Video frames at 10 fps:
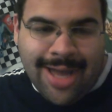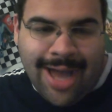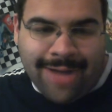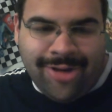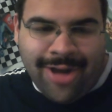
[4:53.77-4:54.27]

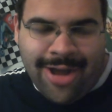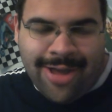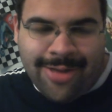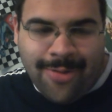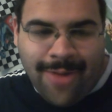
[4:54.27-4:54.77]
actually
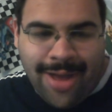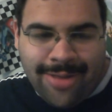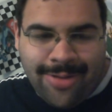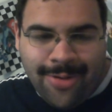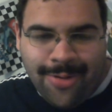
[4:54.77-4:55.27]
is a way
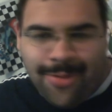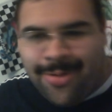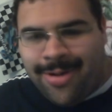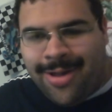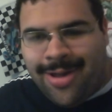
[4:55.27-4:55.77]
to
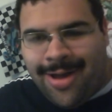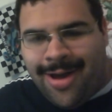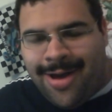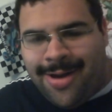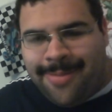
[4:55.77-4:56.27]

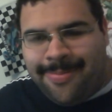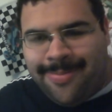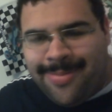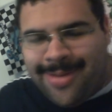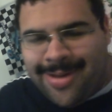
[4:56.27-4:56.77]
um,